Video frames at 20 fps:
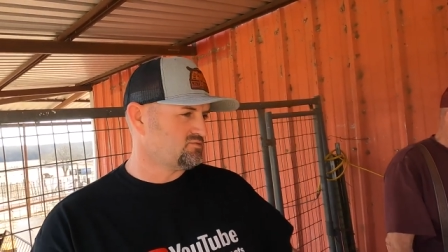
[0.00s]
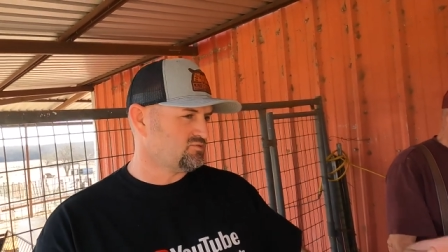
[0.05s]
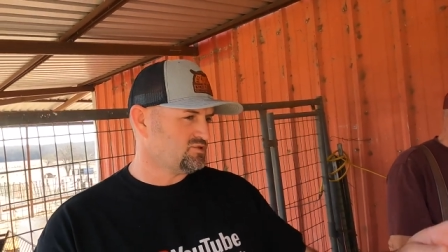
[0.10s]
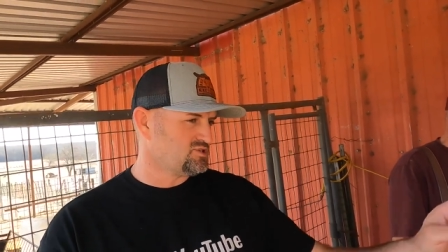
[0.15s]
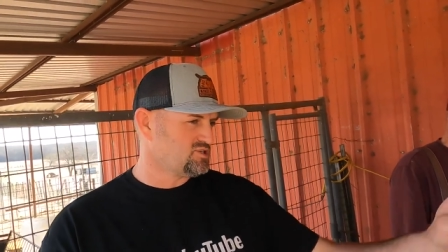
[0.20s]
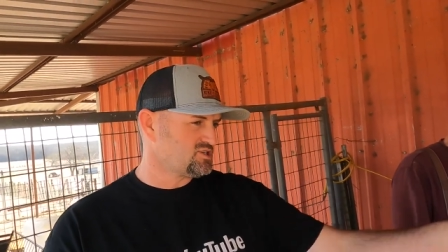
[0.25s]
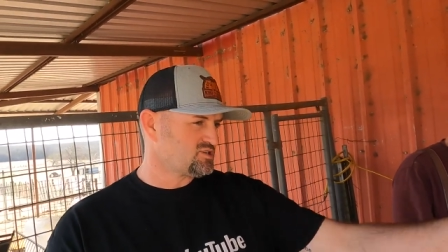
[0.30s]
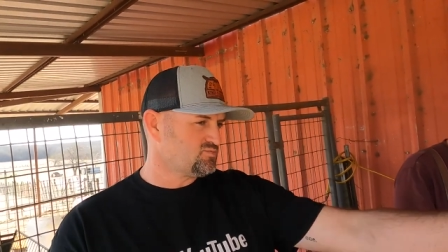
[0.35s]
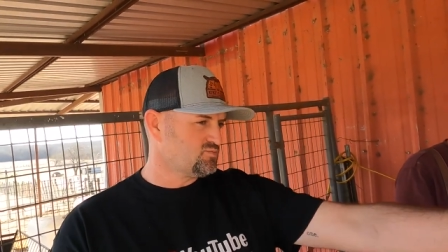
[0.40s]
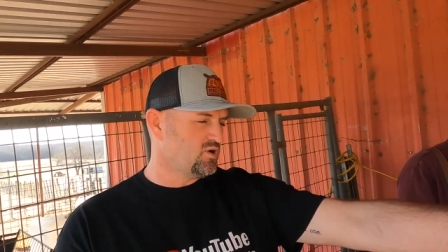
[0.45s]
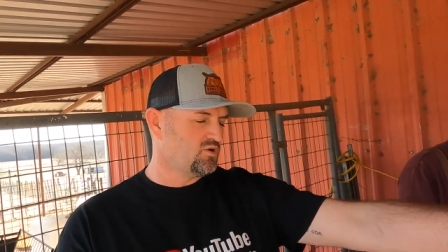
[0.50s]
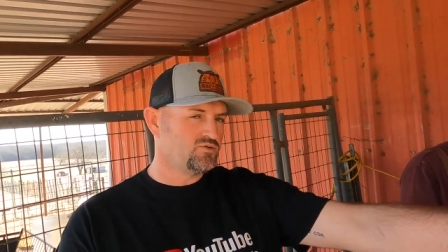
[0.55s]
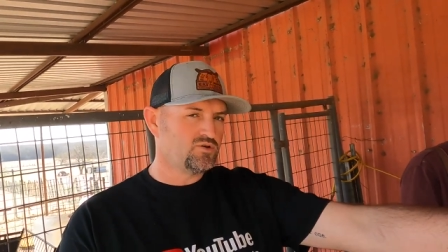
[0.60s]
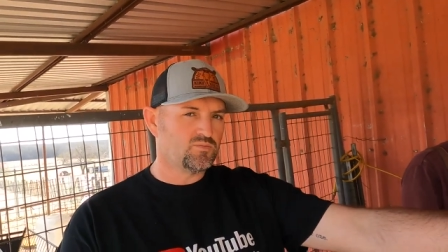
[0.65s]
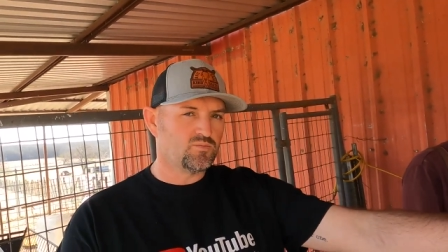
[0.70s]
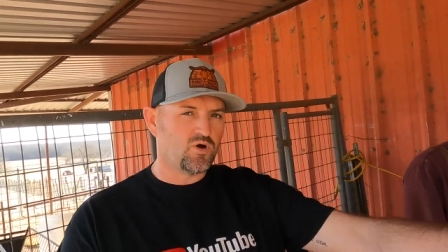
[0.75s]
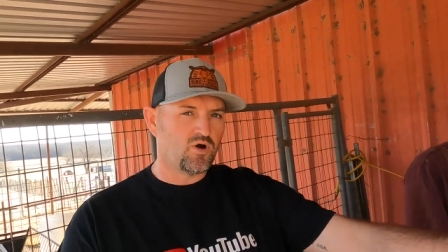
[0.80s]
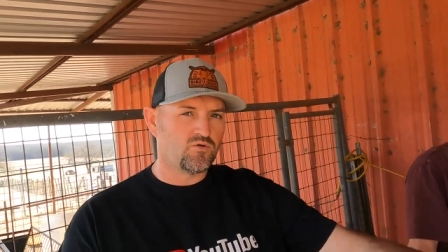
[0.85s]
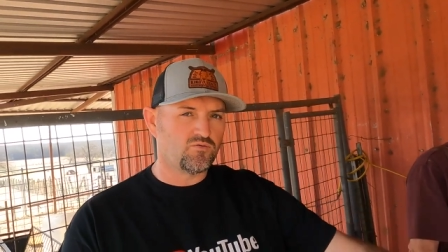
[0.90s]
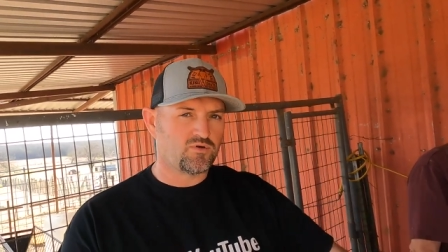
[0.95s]
We just moved
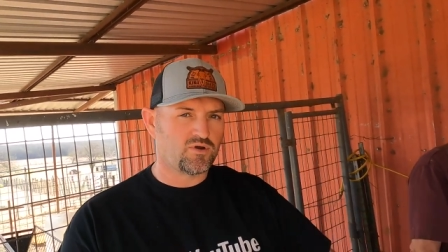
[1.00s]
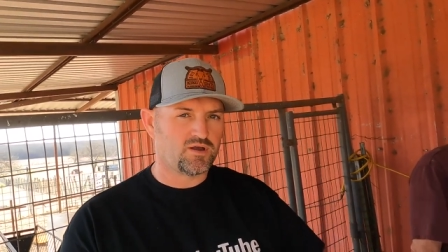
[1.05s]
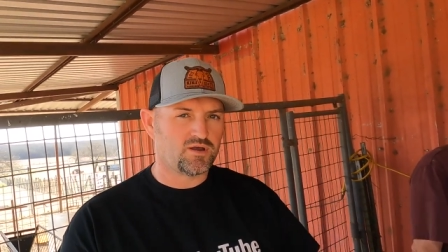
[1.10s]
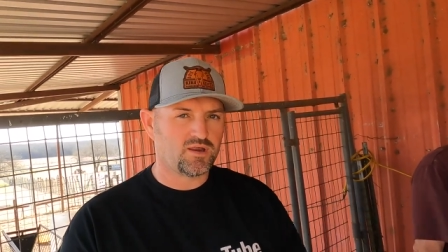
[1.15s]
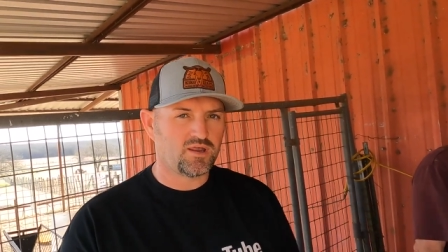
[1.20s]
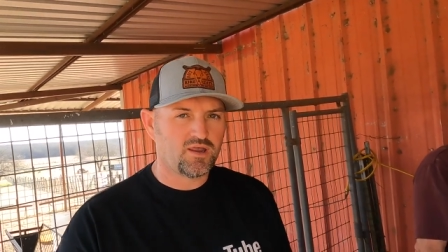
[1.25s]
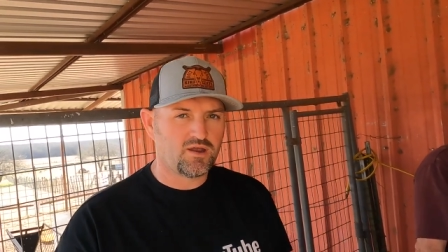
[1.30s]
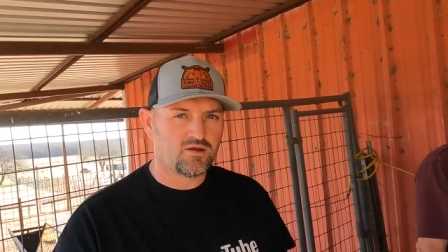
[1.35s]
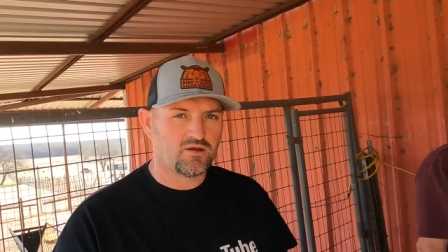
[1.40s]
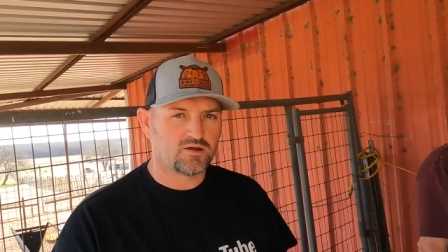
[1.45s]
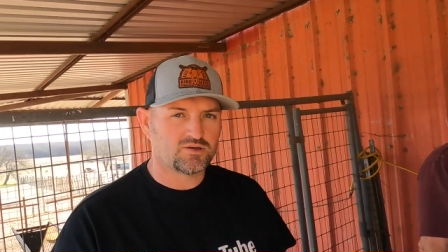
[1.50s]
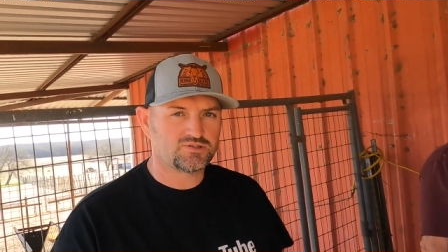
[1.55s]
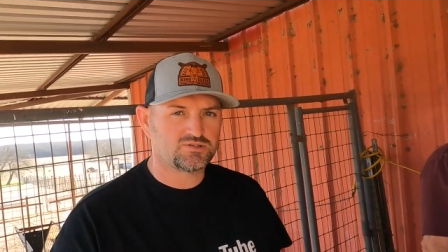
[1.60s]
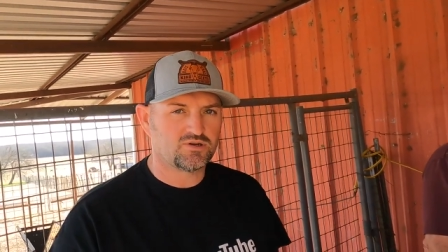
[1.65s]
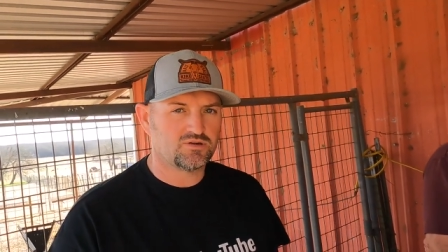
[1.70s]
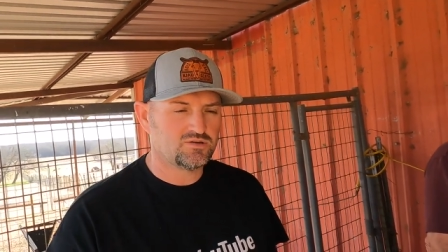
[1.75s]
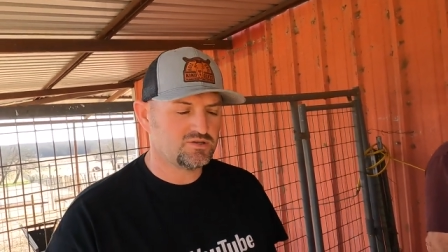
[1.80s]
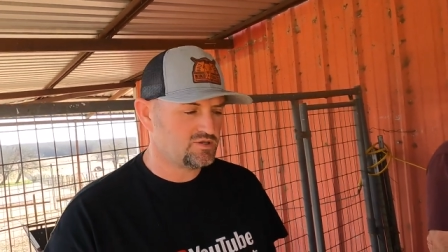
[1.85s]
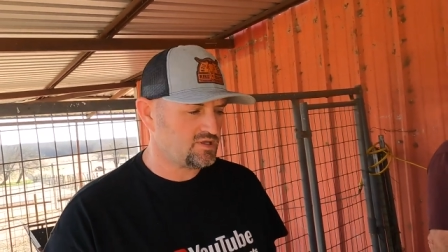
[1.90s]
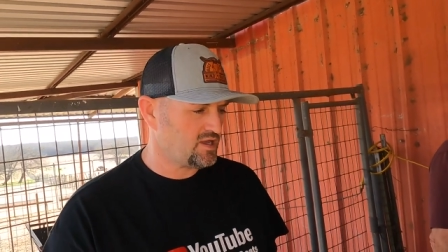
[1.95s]
them over into here. I'll
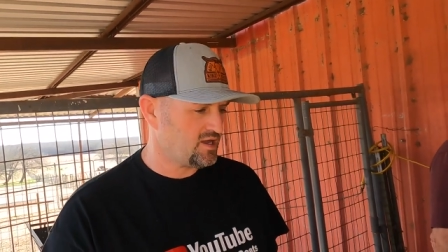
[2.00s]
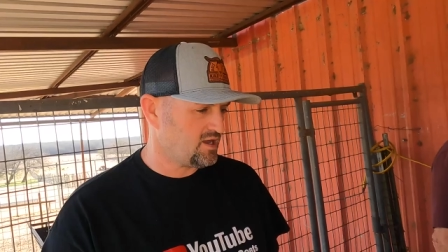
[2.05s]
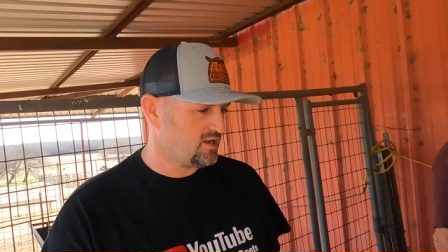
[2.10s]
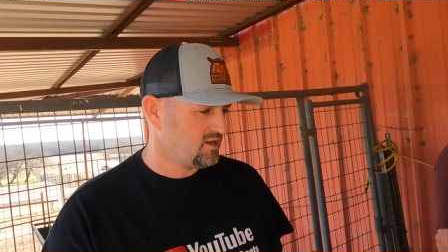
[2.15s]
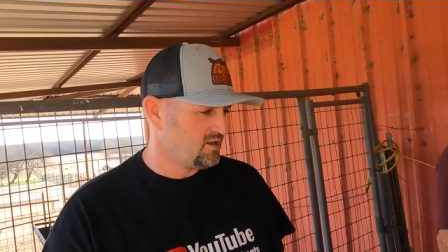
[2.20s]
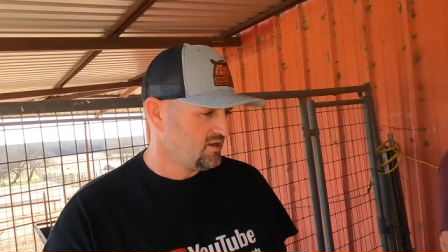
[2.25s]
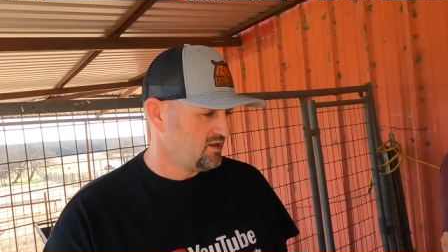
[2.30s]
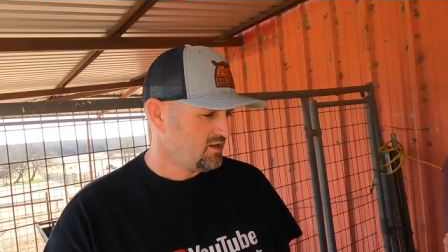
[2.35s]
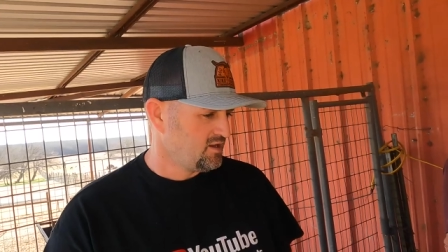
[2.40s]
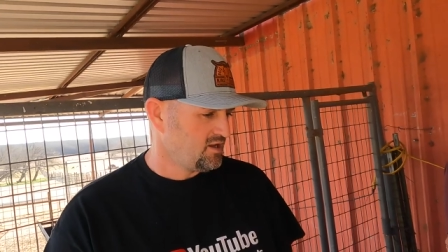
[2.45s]
show you that.